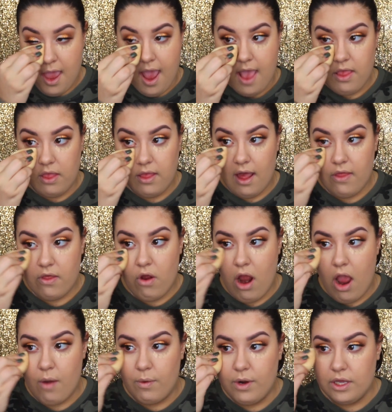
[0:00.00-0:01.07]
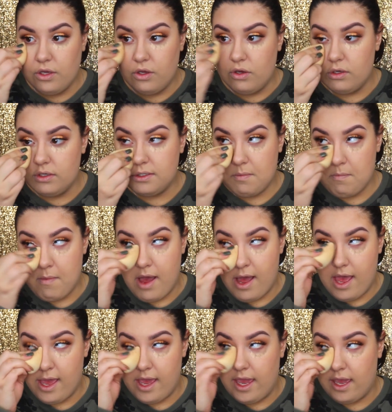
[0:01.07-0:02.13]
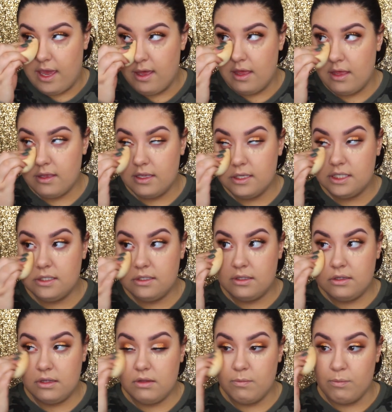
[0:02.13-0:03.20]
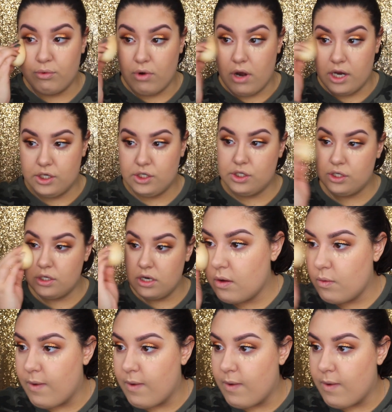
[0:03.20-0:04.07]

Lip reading: And then the other eye, I want to use my brush.